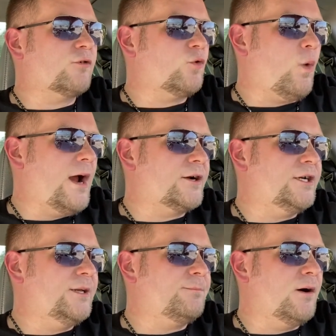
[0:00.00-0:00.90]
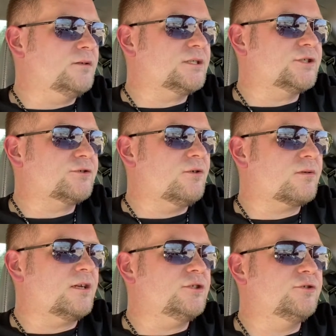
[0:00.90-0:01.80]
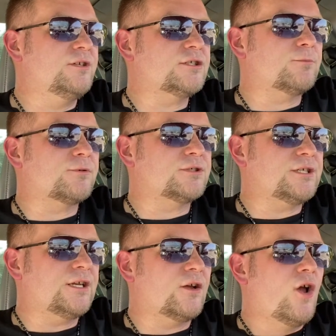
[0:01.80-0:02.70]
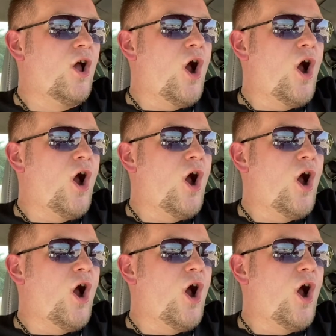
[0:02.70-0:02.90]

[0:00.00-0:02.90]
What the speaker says: required to depose the truth in a judicial proceeding